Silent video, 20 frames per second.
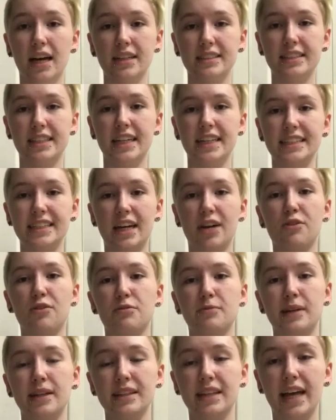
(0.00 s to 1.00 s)
sitting down
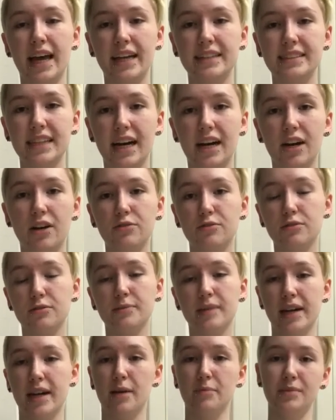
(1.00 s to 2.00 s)
with my legs out or
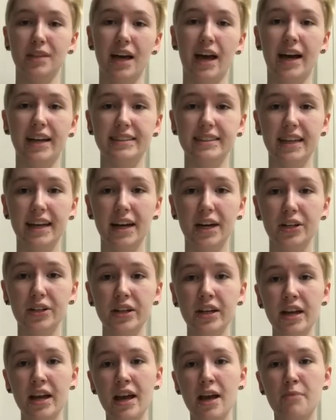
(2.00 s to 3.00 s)
when I'm lying down,